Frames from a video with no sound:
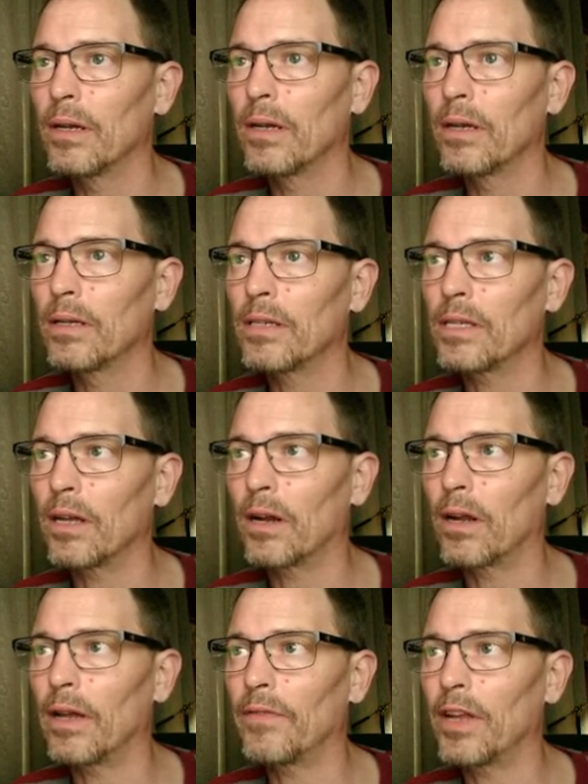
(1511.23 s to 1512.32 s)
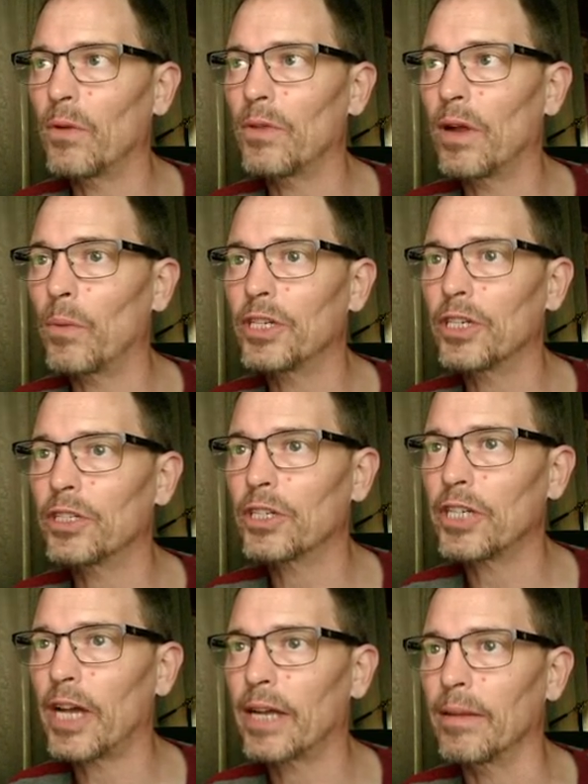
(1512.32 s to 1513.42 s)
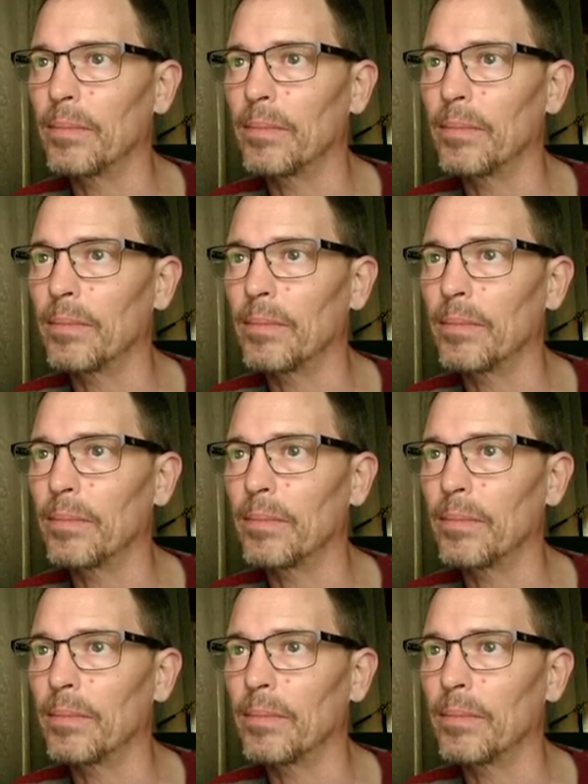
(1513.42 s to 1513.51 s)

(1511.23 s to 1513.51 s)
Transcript: says they're if they go there, we should just check them.